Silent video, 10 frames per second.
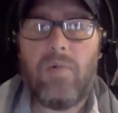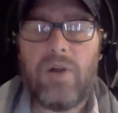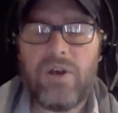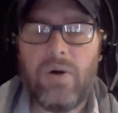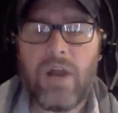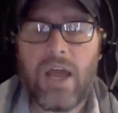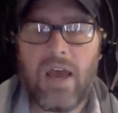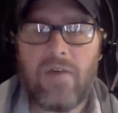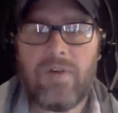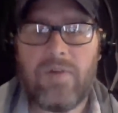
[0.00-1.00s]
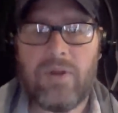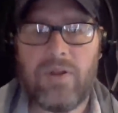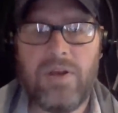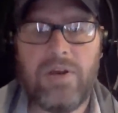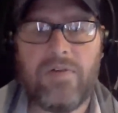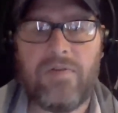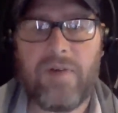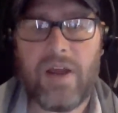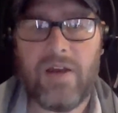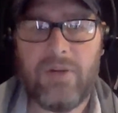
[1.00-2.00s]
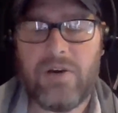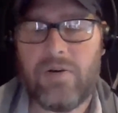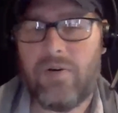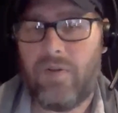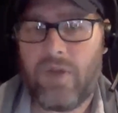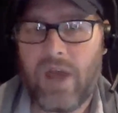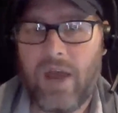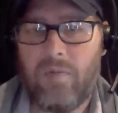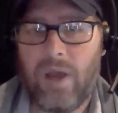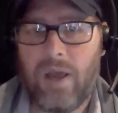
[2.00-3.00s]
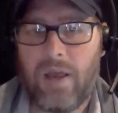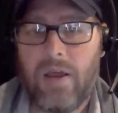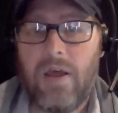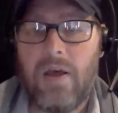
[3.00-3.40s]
We don't have the ability to define a material that way,